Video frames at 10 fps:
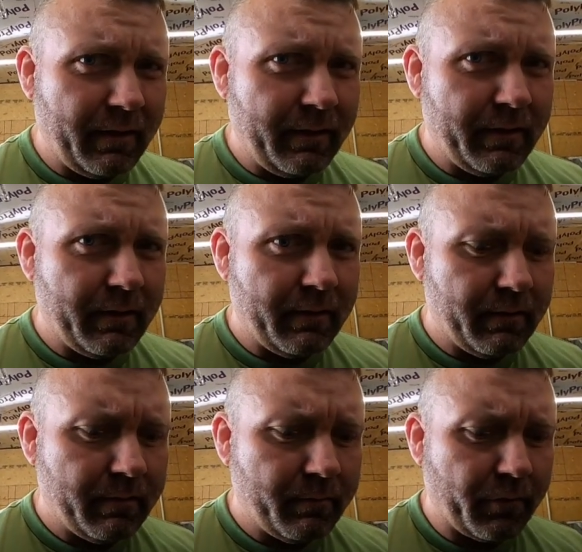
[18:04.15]
I think.
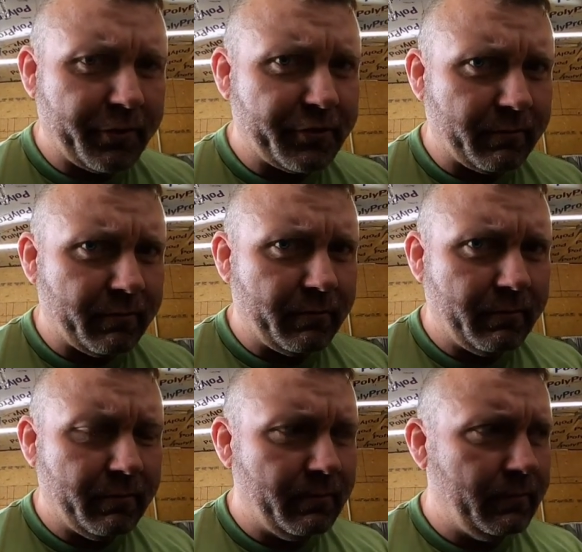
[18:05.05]
Pretty sure
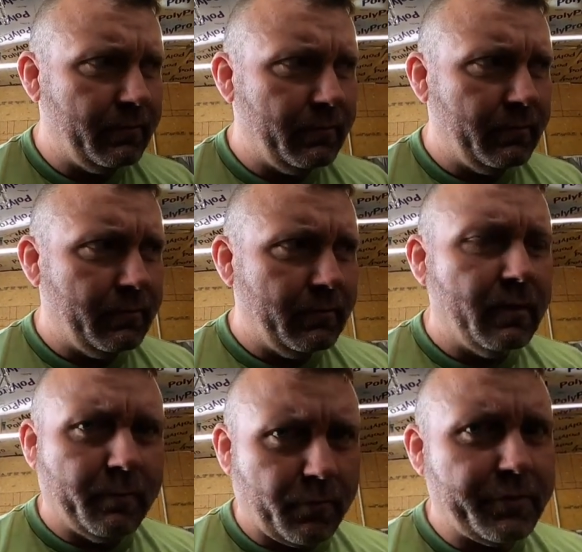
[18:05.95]

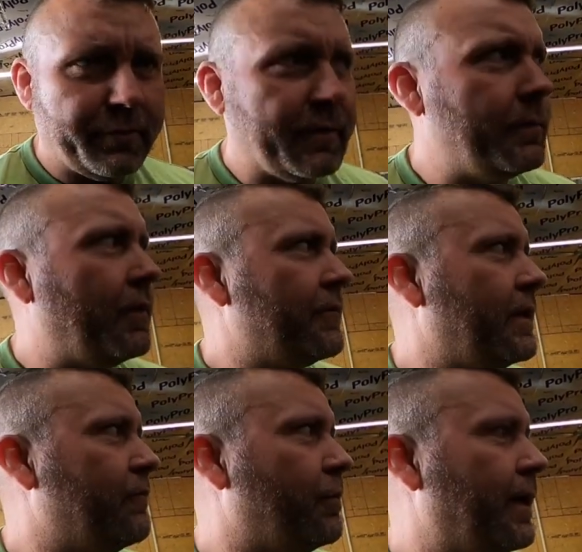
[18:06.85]
it come off
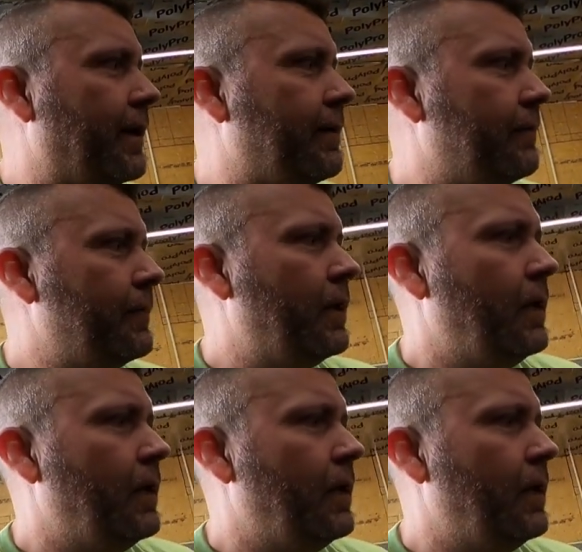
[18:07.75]
the Evil Bay.